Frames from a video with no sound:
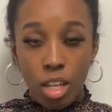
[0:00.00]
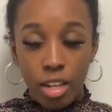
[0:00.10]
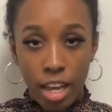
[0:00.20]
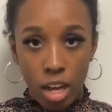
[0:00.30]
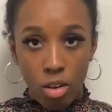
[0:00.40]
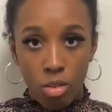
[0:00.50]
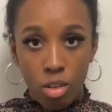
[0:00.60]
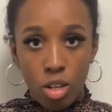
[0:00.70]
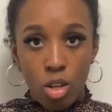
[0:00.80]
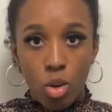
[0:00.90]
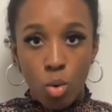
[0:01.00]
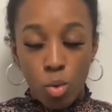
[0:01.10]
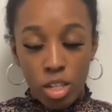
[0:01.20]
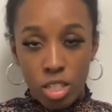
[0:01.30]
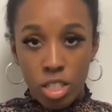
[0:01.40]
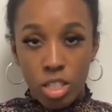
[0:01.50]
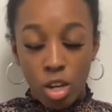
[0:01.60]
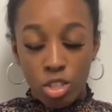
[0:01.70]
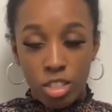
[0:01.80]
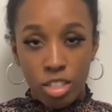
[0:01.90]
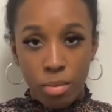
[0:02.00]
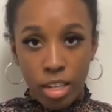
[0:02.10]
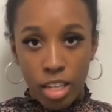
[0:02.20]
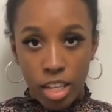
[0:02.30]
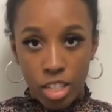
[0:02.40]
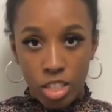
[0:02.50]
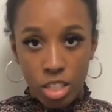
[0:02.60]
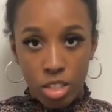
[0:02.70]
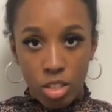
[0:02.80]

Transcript: Now, what is the dosage of this medication?